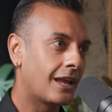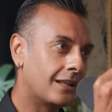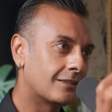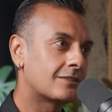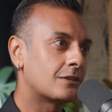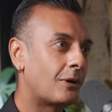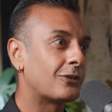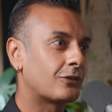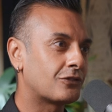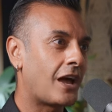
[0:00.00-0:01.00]
in this
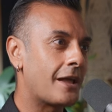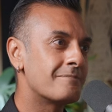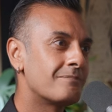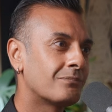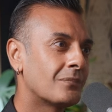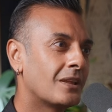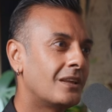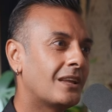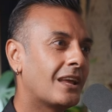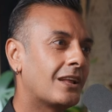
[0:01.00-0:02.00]
amount of time.
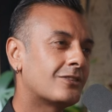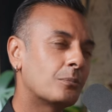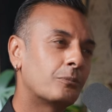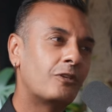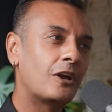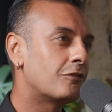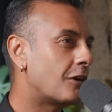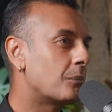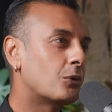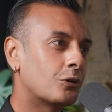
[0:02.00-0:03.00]
It's a very,
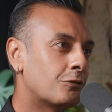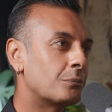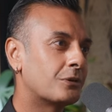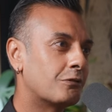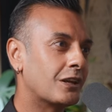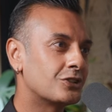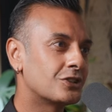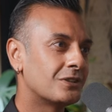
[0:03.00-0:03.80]
very beautiful privilege.